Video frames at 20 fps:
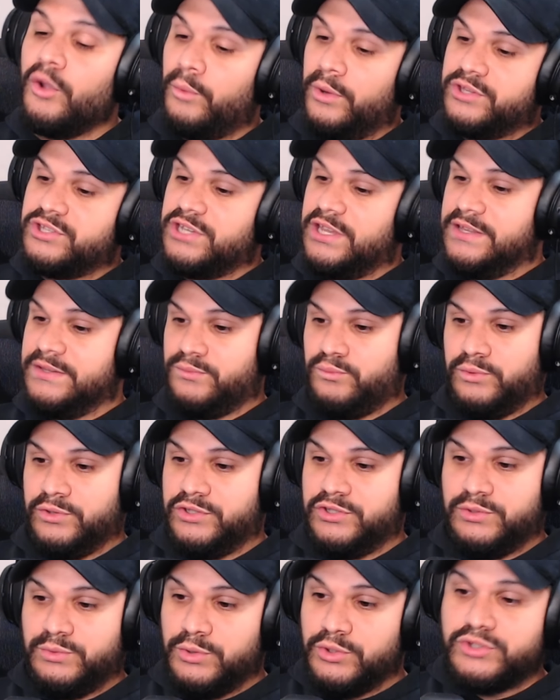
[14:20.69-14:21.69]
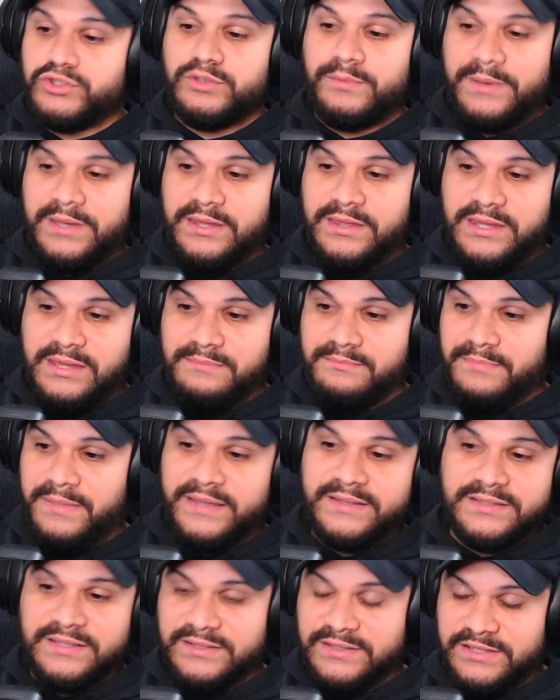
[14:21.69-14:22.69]
which used to be the
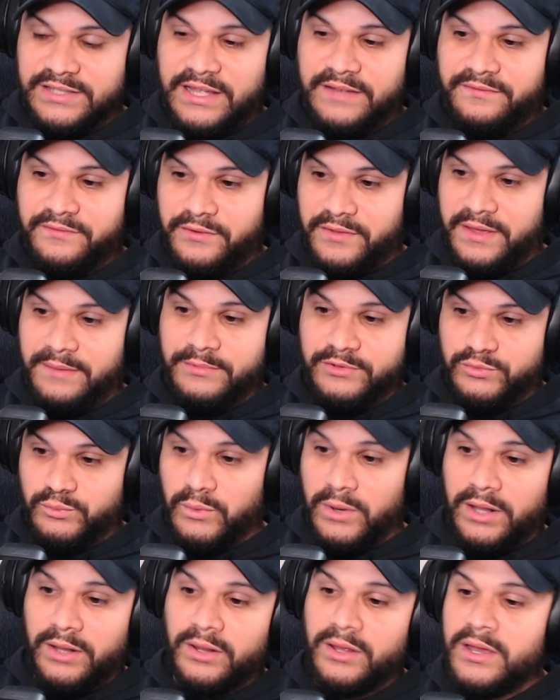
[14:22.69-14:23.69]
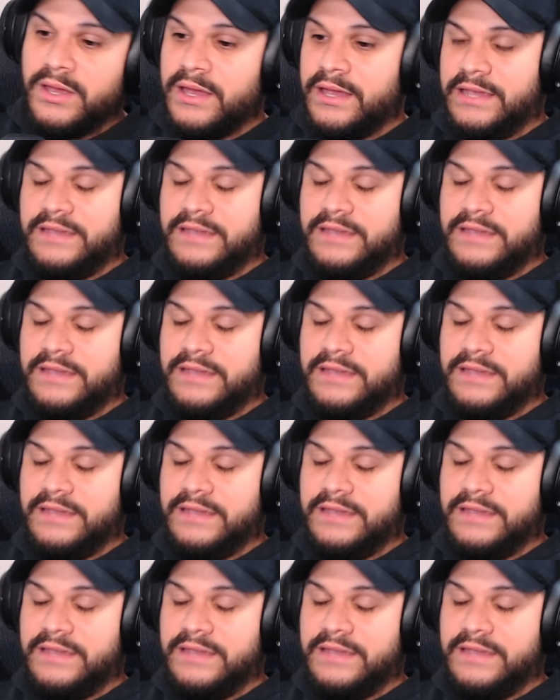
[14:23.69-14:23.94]
best in slot for them as well,